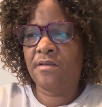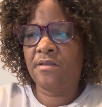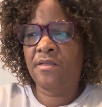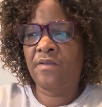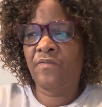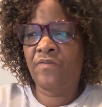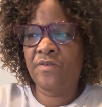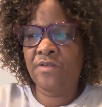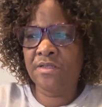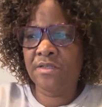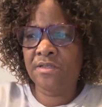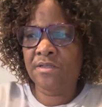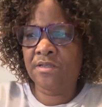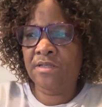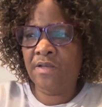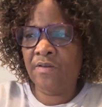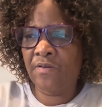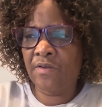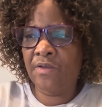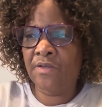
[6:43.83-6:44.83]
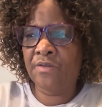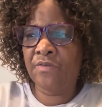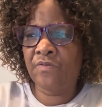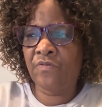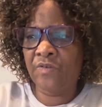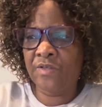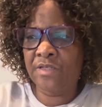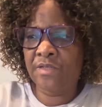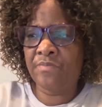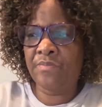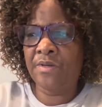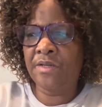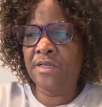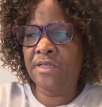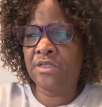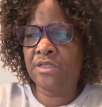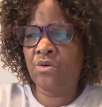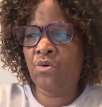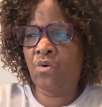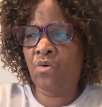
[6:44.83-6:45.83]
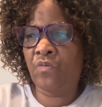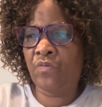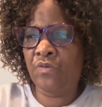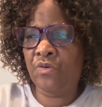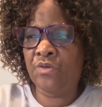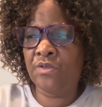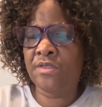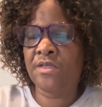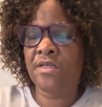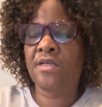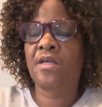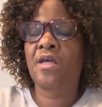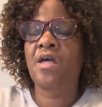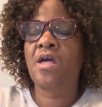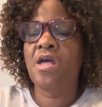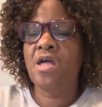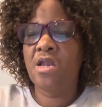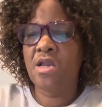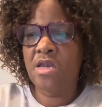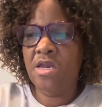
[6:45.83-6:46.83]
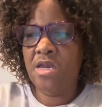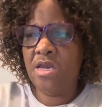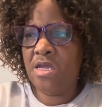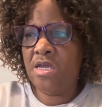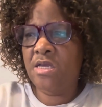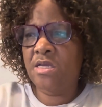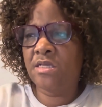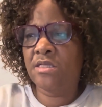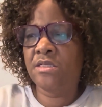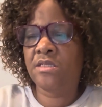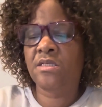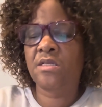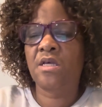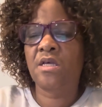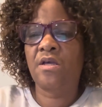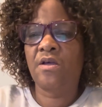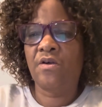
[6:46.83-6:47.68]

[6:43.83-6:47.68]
the feasibility of using needs